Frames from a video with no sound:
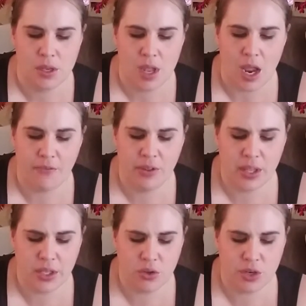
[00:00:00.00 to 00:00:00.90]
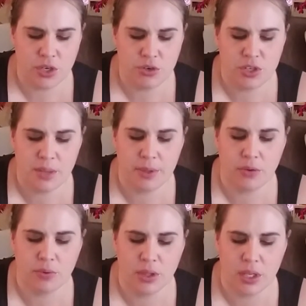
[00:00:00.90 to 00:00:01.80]
I feel like you could do something
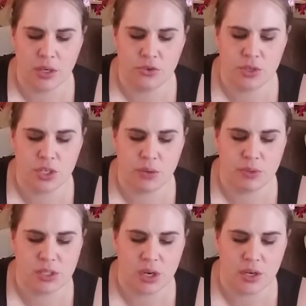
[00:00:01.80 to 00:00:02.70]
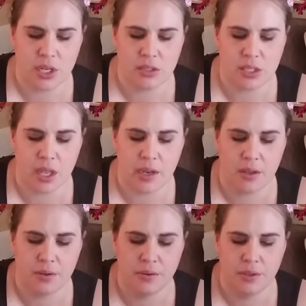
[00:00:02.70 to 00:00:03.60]
really interesting with sardines, like
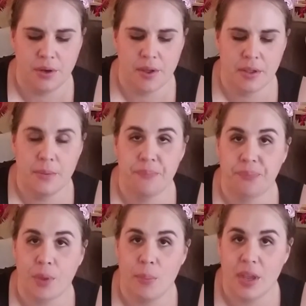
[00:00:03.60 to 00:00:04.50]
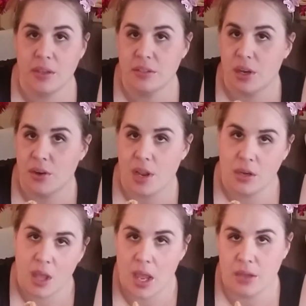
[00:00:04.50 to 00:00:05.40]
making sardine
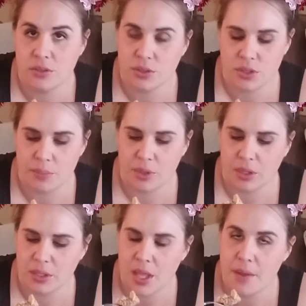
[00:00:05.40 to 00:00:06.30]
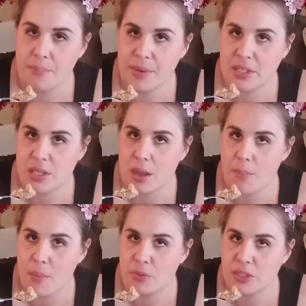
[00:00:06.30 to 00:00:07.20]
cakes or something like that, mixing them
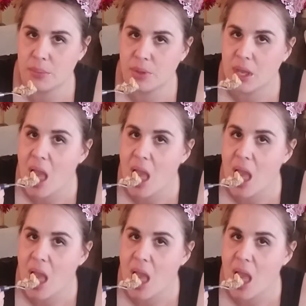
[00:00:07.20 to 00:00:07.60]
up with something.